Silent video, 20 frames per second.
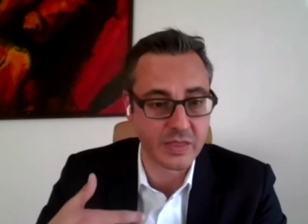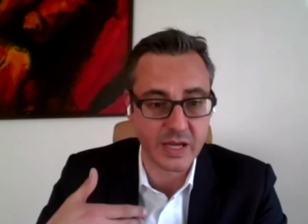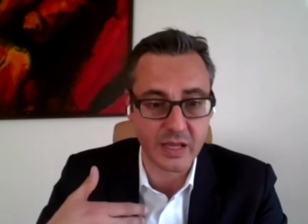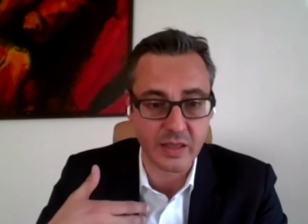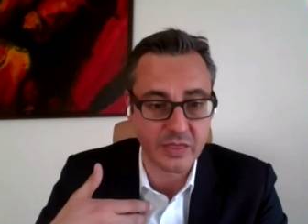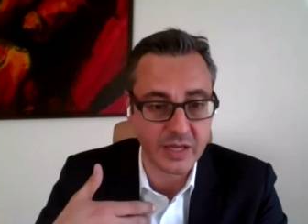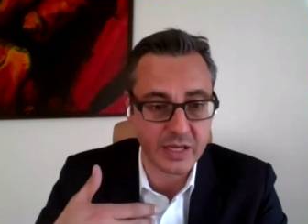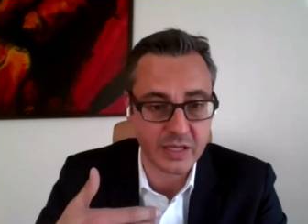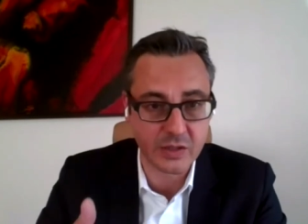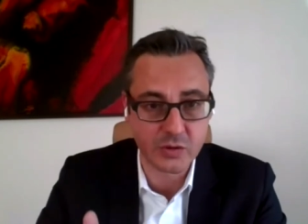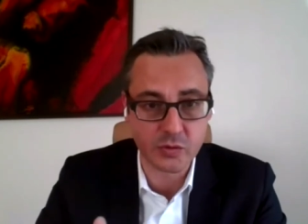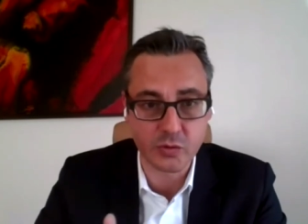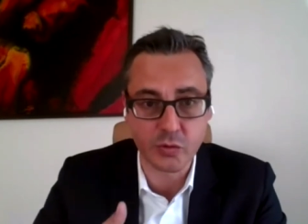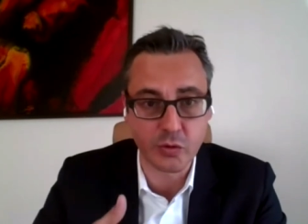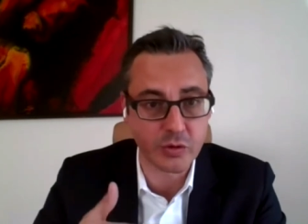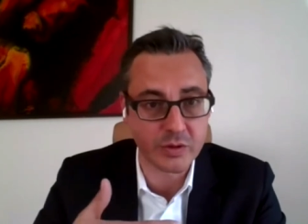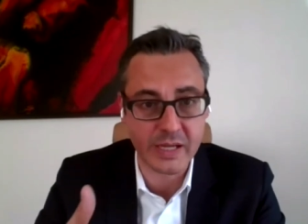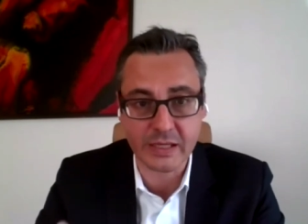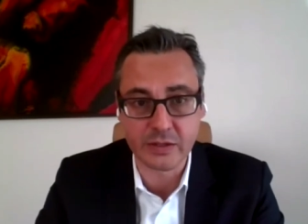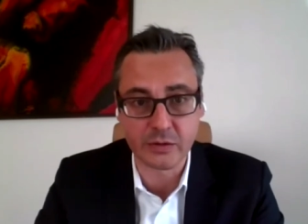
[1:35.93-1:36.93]
They, they, need
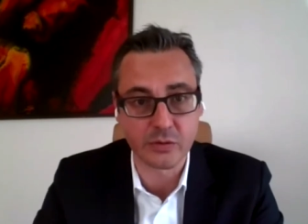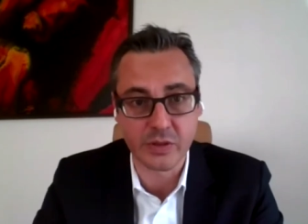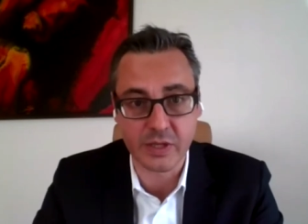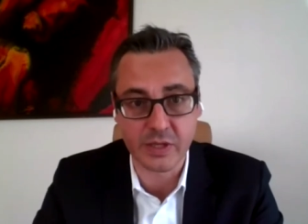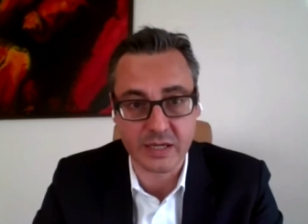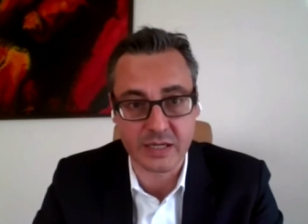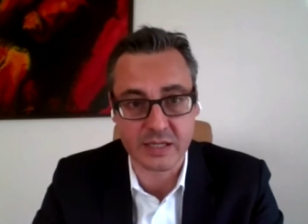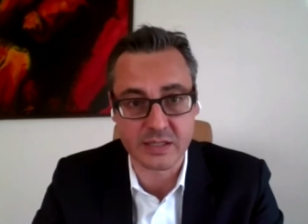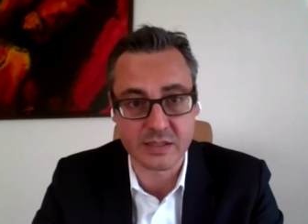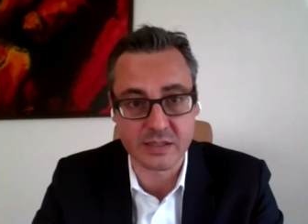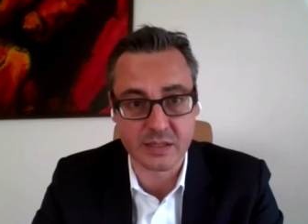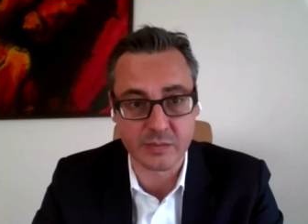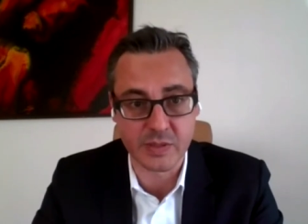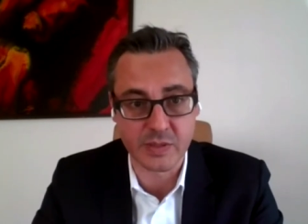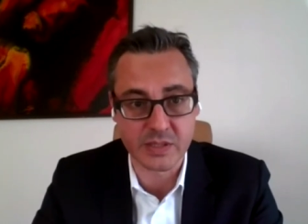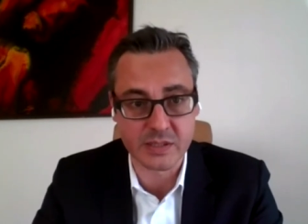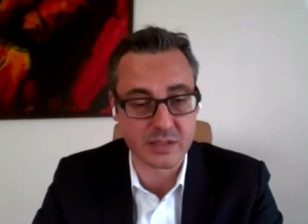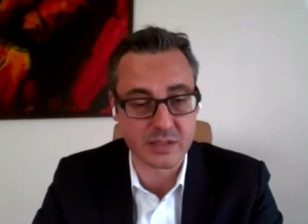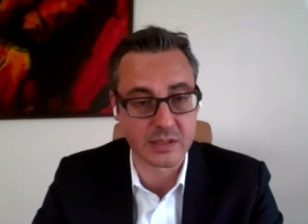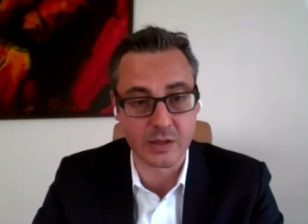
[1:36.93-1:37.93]
to connect to their
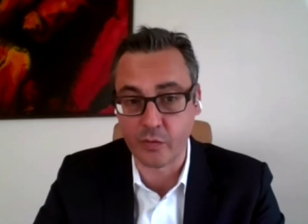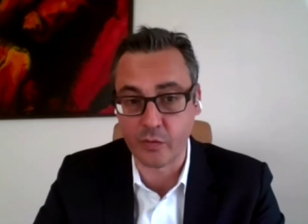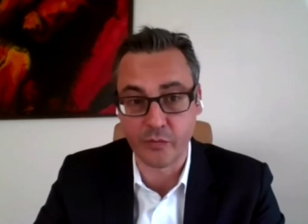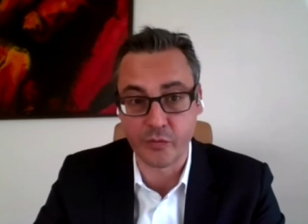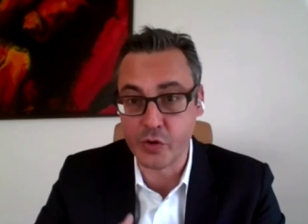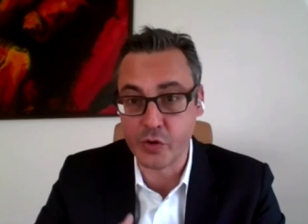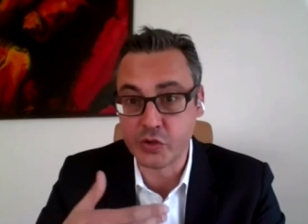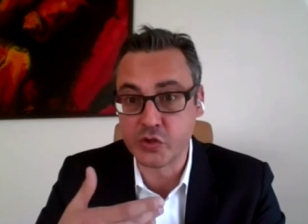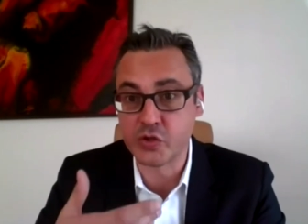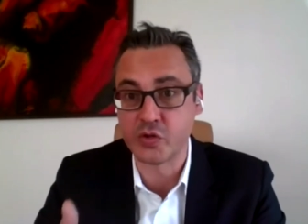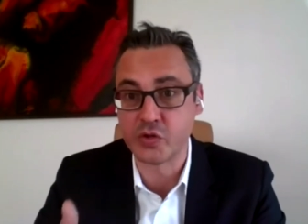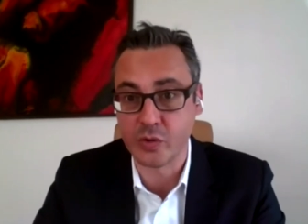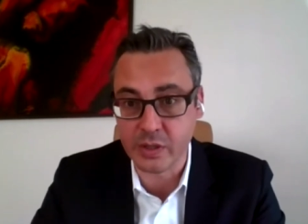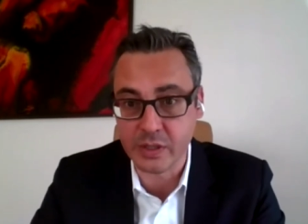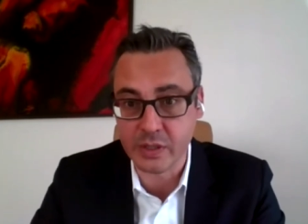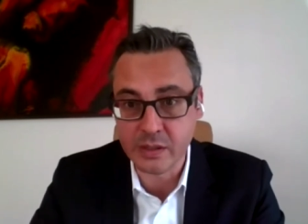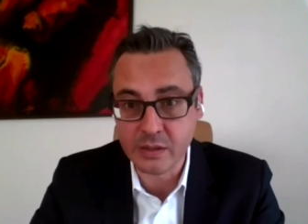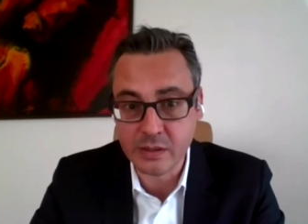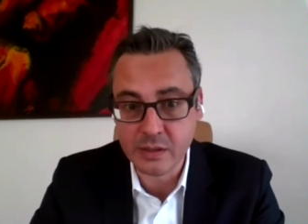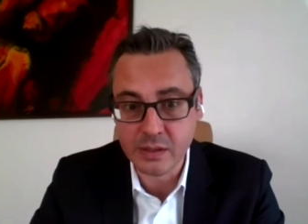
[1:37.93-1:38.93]
customers now
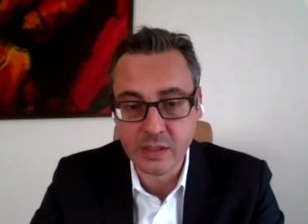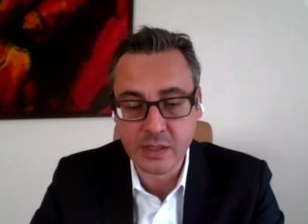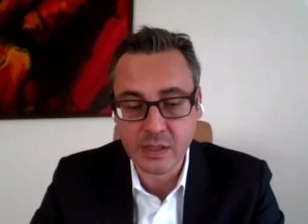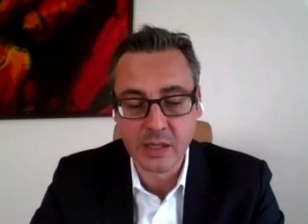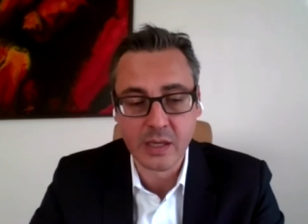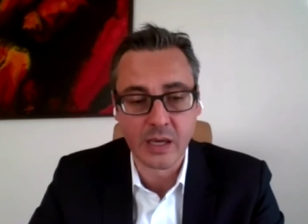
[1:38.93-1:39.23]
virtually.